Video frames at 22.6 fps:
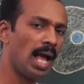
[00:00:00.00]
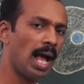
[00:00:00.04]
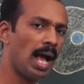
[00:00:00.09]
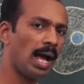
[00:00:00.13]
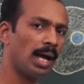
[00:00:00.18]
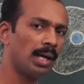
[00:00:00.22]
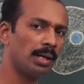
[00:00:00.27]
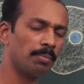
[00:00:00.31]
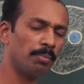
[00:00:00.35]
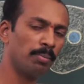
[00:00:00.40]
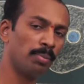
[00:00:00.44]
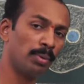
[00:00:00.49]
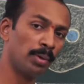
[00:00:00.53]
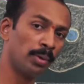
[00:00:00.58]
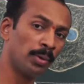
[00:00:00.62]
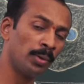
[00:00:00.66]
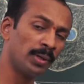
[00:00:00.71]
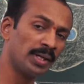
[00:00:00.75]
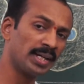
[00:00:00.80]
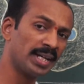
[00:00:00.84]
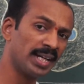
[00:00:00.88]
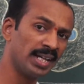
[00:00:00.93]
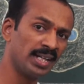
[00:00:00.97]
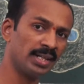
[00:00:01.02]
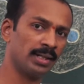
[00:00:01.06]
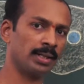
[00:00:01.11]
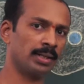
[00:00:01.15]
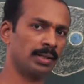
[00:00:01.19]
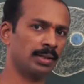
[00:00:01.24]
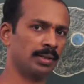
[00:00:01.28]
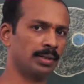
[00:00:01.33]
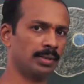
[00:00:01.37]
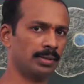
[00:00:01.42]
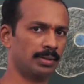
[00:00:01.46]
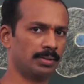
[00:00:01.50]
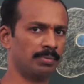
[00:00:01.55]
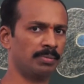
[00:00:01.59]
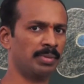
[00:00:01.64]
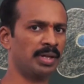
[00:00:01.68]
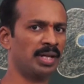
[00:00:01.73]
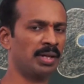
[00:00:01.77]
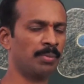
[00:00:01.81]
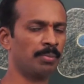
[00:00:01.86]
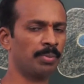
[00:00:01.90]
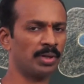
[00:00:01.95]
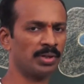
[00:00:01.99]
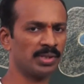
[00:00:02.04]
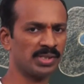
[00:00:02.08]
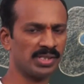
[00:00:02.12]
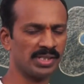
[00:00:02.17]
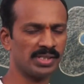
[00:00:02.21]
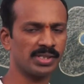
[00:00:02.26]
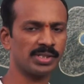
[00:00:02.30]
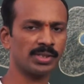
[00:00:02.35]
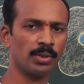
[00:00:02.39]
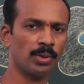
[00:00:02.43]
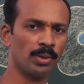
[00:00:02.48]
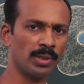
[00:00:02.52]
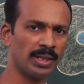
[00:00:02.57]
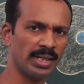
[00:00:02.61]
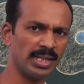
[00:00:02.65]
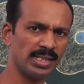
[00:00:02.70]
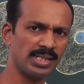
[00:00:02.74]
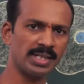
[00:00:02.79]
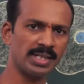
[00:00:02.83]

are broken by a process called as